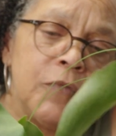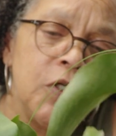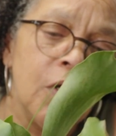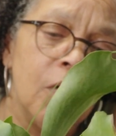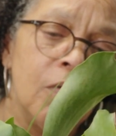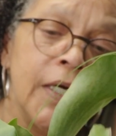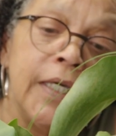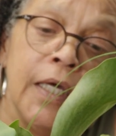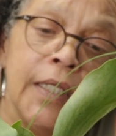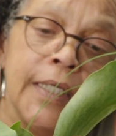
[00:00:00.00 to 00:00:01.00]
know,
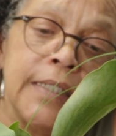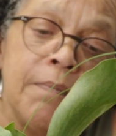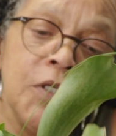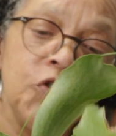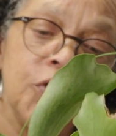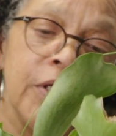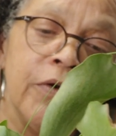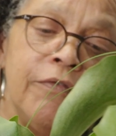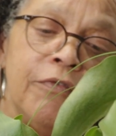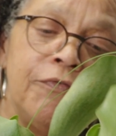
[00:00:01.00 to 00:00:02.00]
again, as I mentioned,
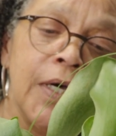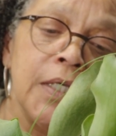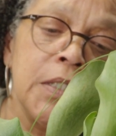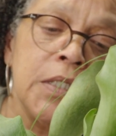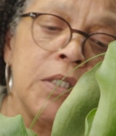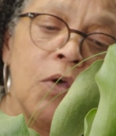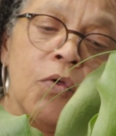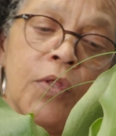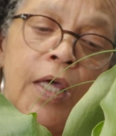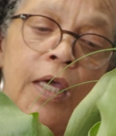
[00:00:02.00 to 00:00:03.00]
they're epiphytes,
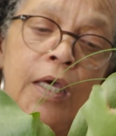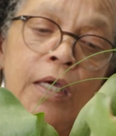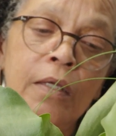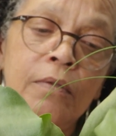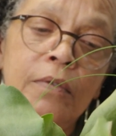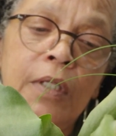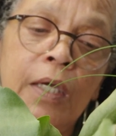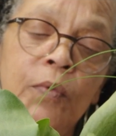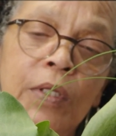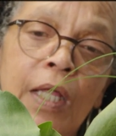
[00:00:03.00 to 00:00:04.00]
so they
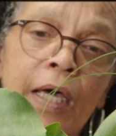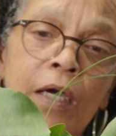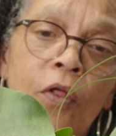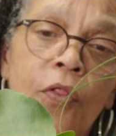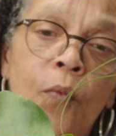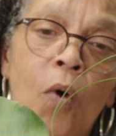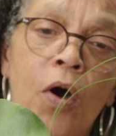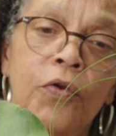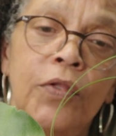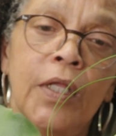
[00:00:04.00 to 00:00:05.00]
rely on the
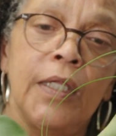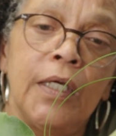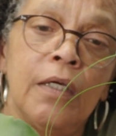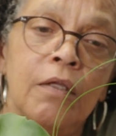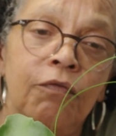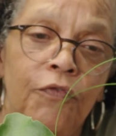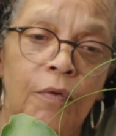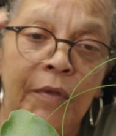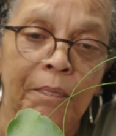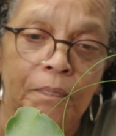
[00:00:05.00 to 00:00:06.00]
water that they get
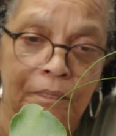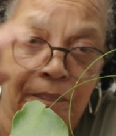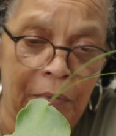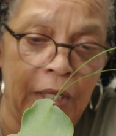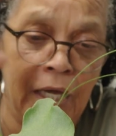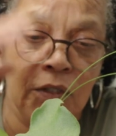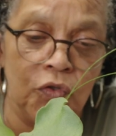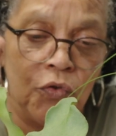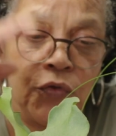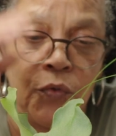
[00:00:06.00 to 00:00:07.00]
from the
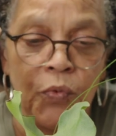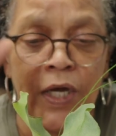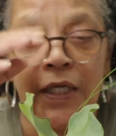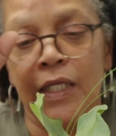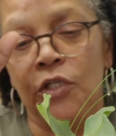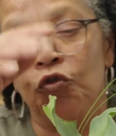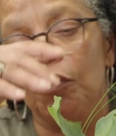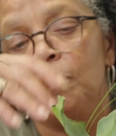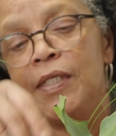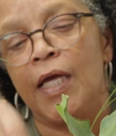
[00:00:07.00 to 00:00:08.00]
plants or the rain that
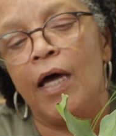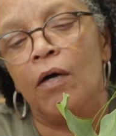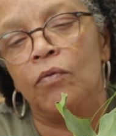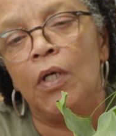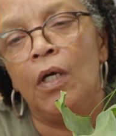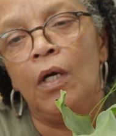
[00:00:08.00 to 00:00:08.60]
drips down.